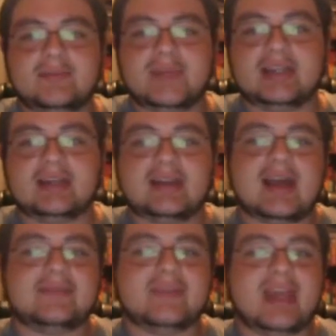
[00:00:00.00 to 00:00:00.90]
But in a
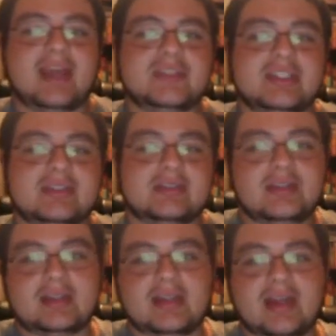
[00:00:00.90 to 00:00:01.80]
lot of games, and
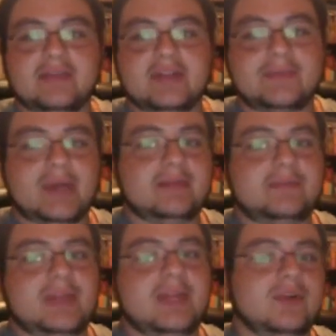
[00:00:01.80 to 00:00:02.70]
every pen
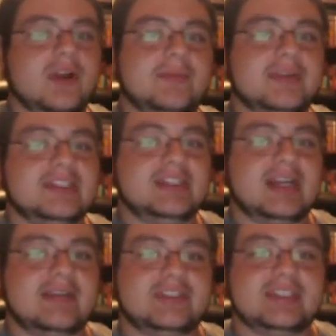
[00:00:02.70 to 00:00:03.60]
and paper RPG
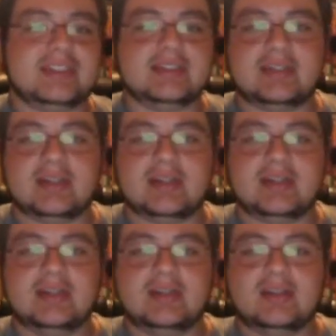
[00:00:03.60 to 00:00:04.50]
I've seen
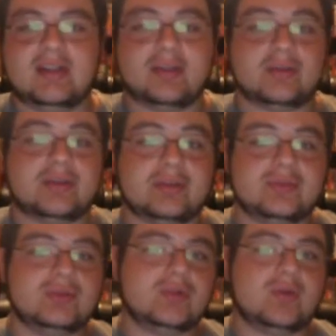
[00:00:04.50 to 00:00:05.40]
other than
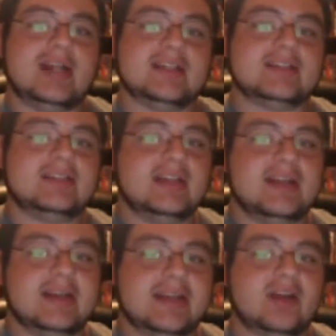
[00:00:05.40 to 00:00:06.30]
RuneQuest,
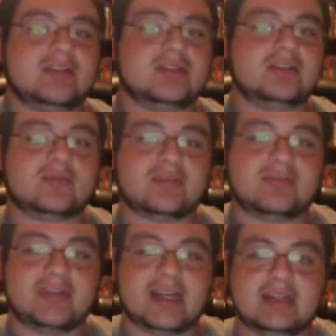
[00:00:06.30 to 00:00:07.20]
a character will
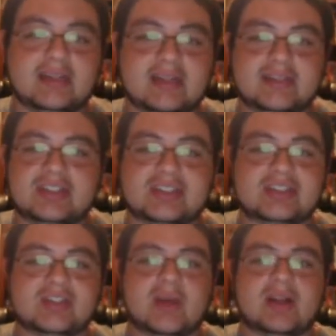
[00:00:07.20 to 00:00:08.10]
fight just
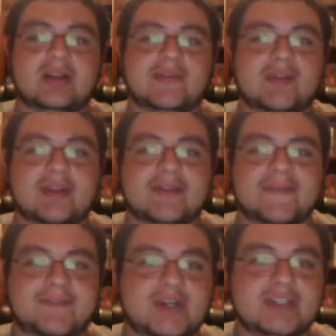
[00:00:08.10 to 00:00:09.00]
as well if they're on the
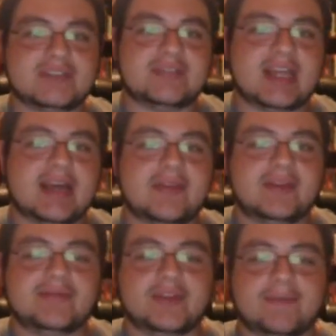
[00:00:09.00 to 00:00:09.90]
verge of death
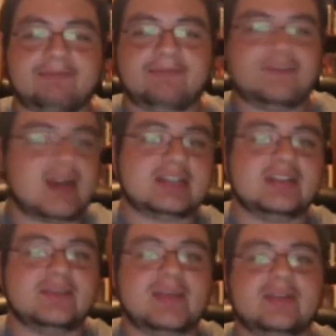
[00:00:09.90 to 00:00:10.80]
and if they're fresh
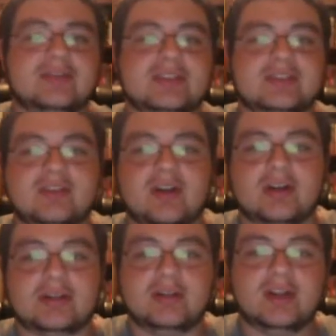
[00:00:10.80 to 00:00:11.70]
and the battle just
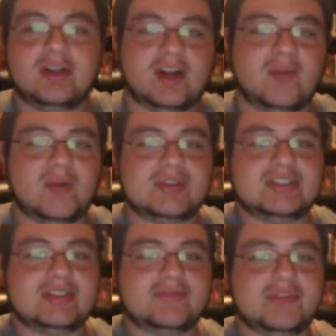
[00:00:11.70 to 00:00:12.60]
started, almost
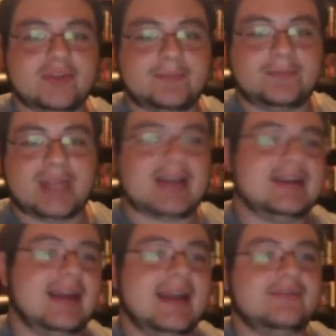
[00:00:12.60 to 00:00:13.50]
as if you're the
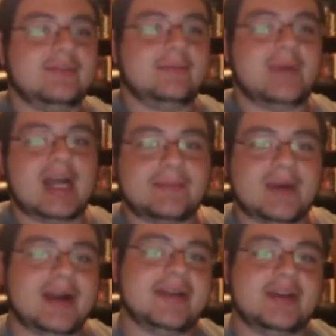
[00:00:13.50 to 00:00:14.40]
Black Knight from Monty
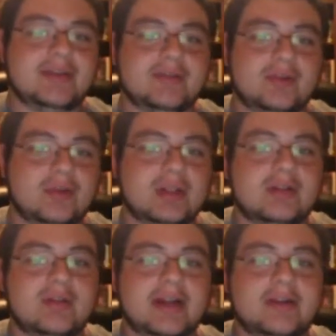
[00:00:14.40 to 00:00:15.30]
Python and the Holy
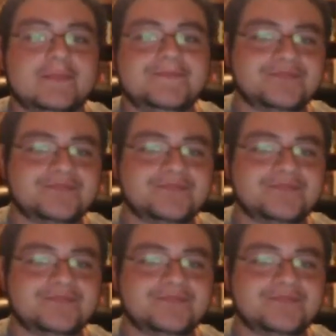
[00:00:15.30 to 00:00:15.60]
Grail.